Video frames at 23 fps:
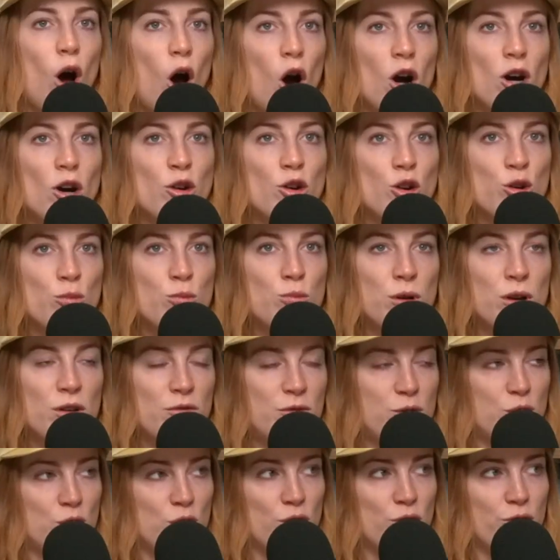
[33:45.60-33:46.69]
our group
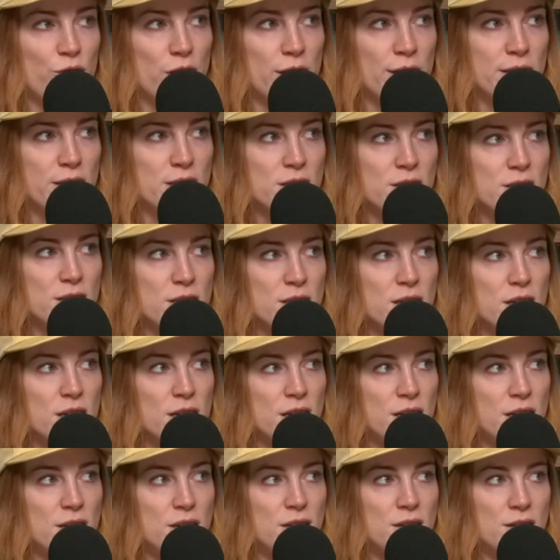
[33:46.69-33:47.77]
of girlfriends
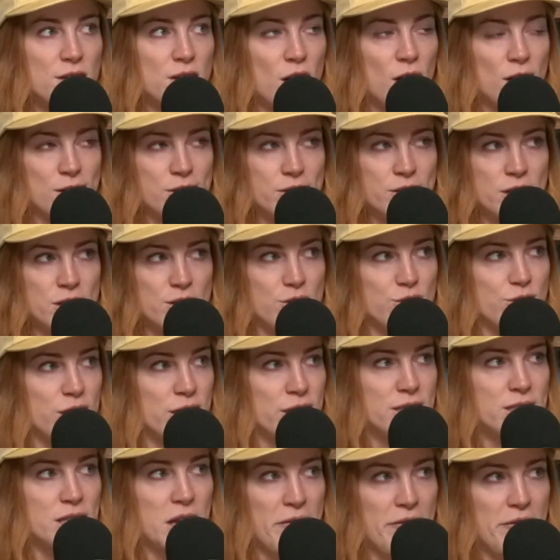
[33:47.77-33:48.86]
in Austin, there's
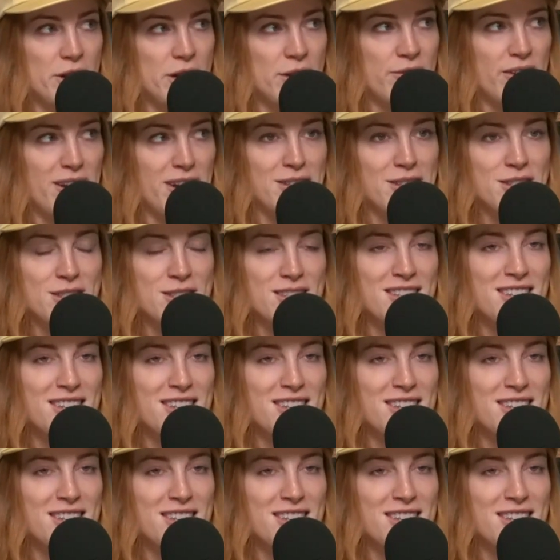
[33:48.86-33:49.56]
like 7 of us.